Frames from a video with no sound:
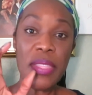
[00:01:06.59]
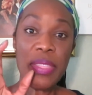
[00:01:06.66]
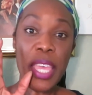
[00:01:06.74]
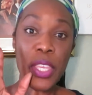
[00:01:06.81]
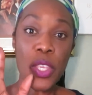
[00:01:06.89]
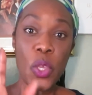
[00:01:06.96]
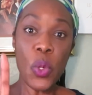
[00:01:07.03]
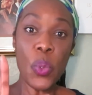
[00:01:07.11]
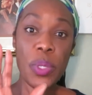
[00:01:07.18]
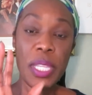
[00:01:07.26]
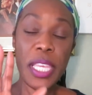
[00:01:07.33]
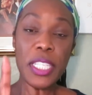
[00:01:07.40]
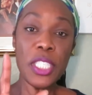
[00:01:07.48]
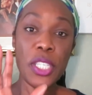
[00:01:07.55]
that you
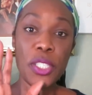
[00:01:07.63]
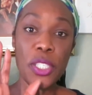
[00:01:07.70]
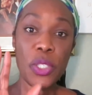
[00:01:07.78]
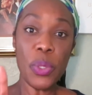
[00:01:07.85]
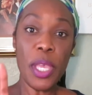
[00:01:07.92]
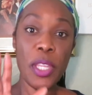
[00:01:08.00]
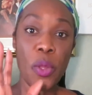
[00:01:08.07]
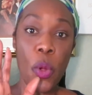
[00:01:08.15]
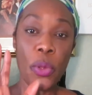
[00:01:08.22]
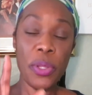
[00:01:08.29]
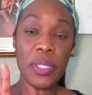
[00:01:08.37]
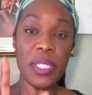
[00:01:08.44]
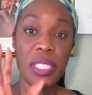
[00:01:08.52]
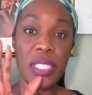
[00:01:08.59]
need to do in
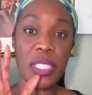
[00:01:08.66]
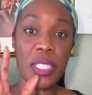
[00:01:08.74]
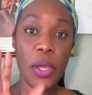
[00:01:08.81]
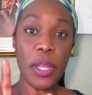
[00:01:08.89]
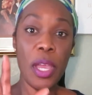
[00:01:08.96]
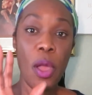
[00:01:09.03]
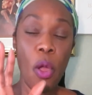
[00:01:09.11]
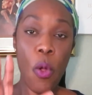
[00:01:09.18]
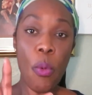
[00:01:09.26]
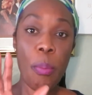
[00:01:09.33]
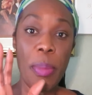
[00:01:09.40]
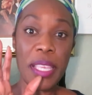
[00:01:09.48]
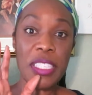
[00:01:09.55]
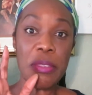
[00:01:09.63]
order to start a
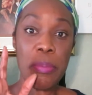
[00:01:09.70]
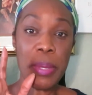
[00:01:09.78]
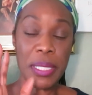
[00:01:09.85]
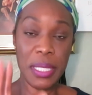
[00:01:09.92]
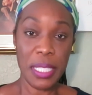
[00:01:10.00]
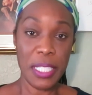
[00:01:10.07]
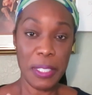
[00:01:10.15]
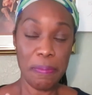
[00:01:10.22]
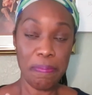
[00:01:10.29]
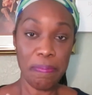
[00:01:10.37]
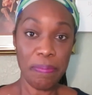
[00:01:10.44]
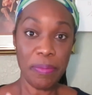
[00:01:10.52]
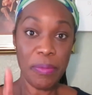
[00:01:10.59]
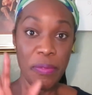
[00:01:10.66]
home-based business.
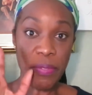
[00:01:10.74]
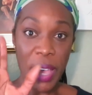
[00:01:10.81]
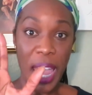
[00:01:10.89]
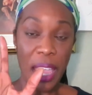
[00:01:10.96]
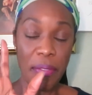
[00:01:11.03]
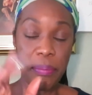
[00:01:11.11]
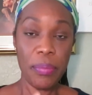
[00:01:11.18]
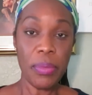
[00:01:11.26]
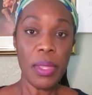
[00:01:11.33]
5.